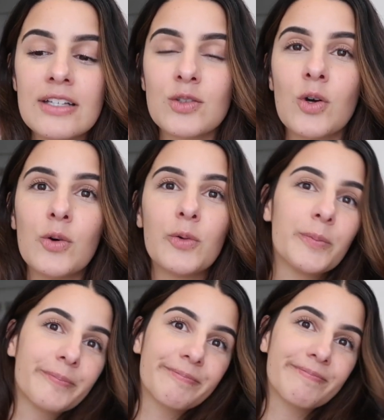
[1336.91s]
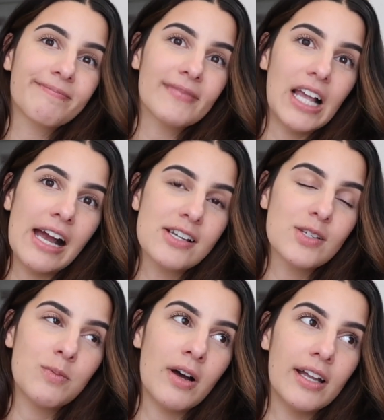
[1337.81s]
So I
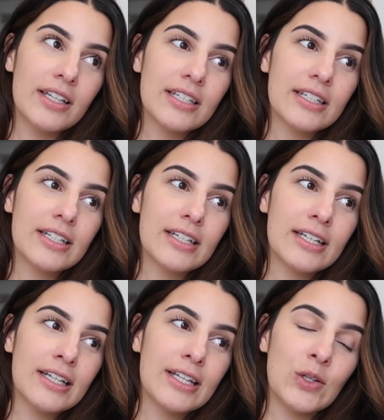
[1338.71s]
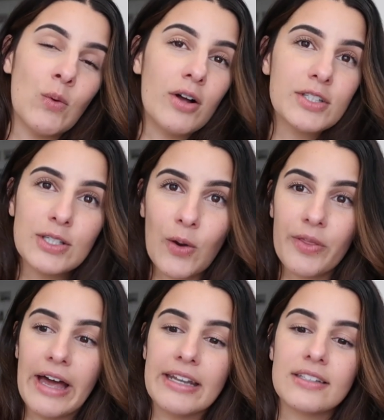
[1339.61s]
just want you all to know
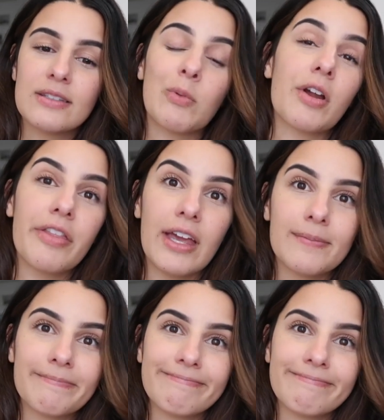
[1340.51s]
that it's worth it